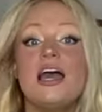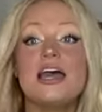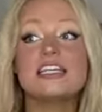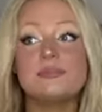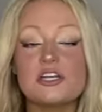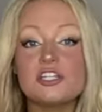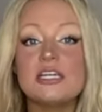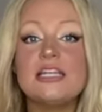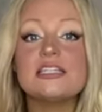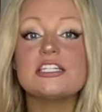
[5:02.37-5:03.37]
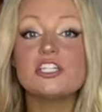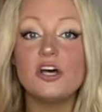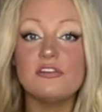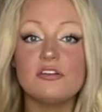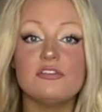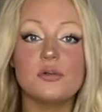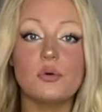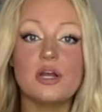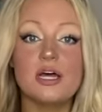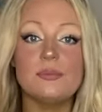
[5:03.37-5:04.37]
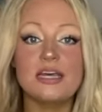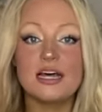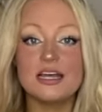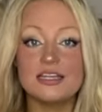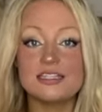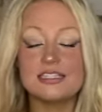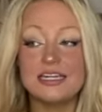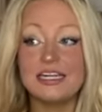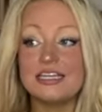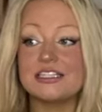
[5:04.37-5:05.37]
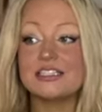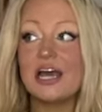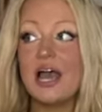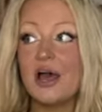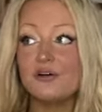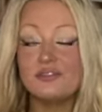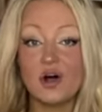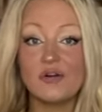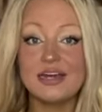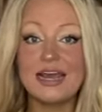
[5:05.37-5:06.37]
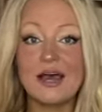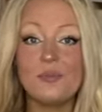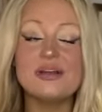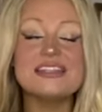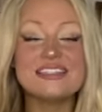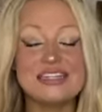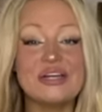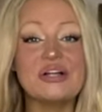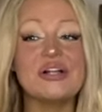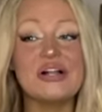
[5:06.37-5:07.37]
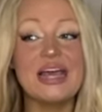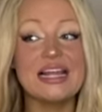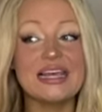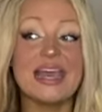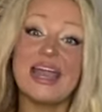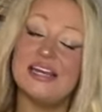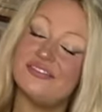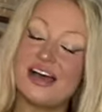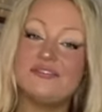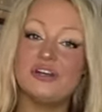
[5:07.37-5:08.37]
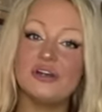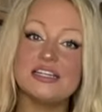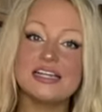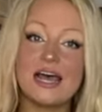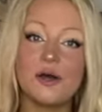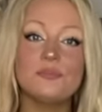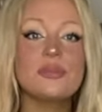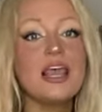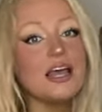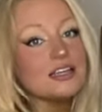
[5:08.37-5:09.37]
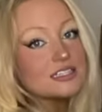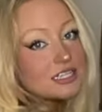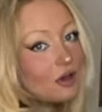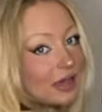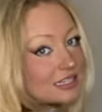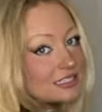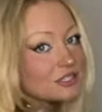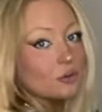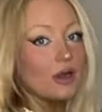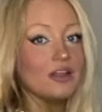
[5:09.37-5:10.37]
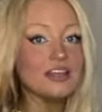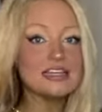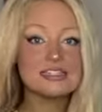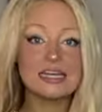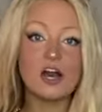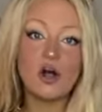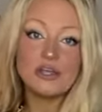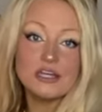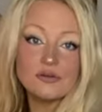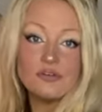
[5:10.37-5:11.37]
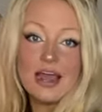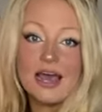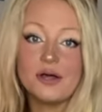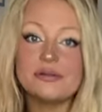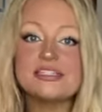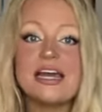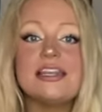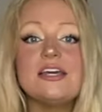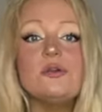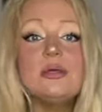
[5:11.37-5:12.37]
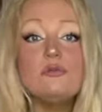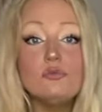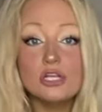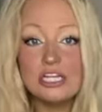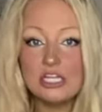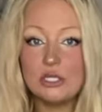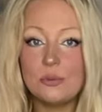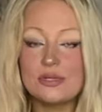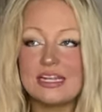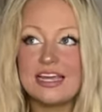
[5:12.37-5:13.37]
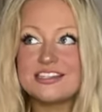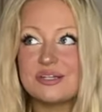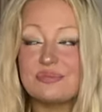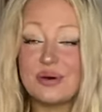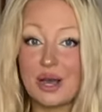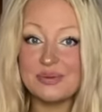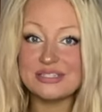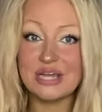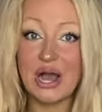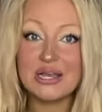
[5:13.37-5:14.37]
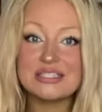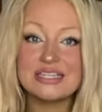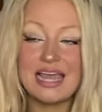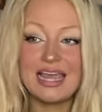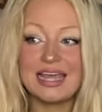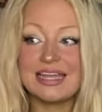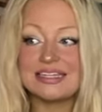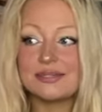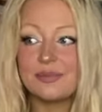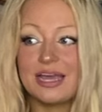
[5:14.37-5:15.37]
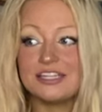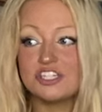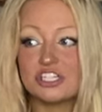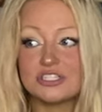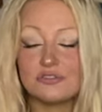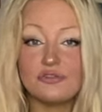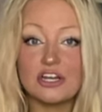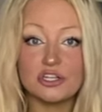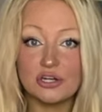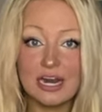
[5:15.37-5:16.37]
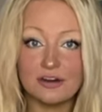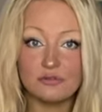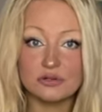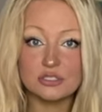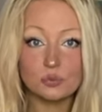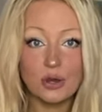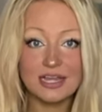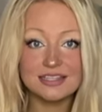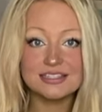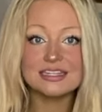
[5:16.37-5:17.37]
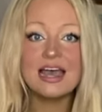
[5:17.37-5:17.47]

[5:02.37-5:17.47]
Especially this is good for Florida because it is fall right now, but it's still like 85 degrees out. So I can still wear this like all year round. I think it'd be really cute with like some bobby socks and my just regular Air Force Ones.